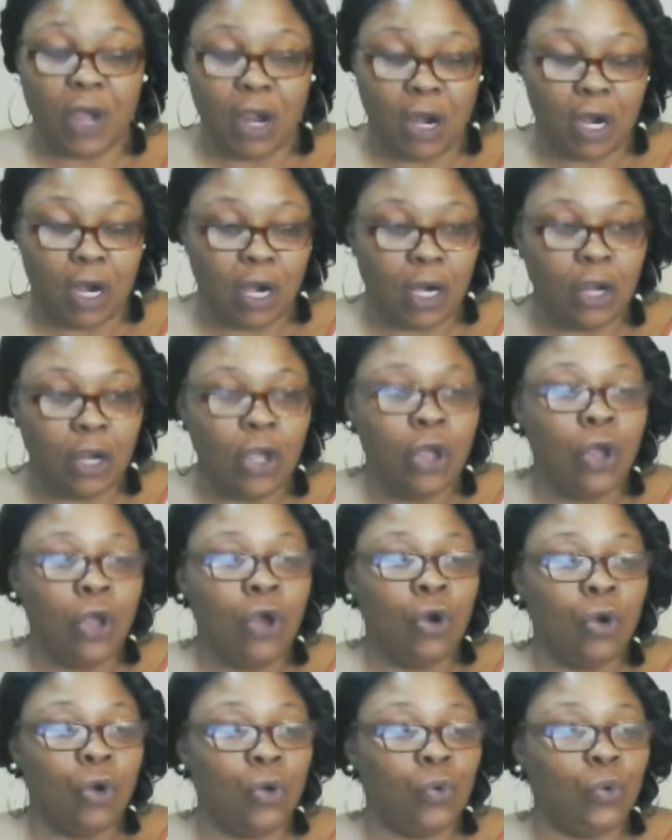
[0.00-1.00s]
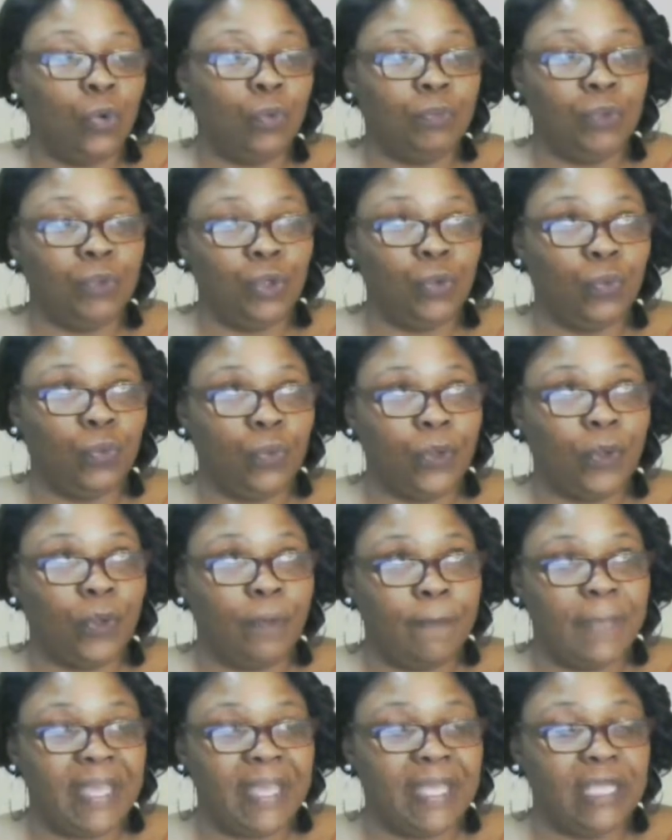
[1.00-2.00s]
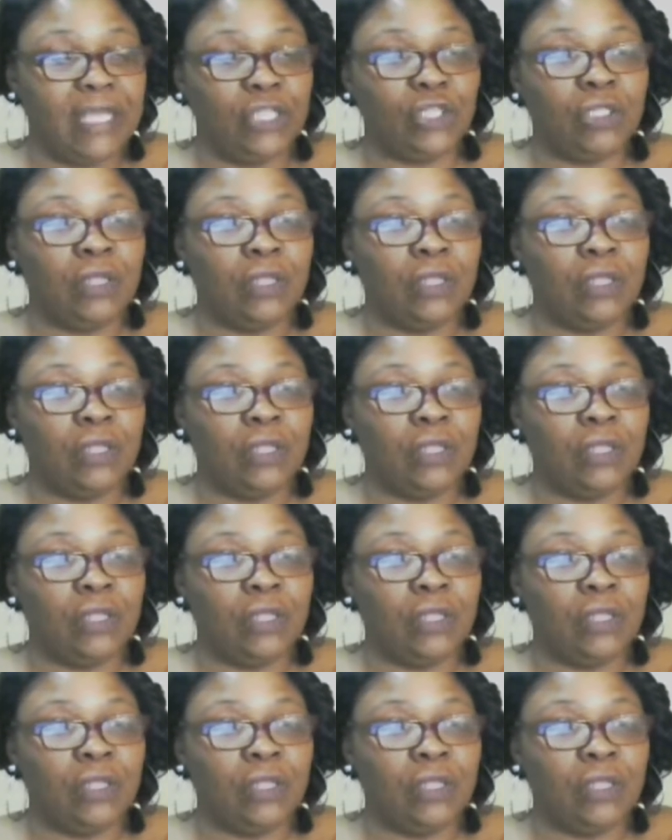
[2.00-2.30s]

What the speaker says: are, whom you will be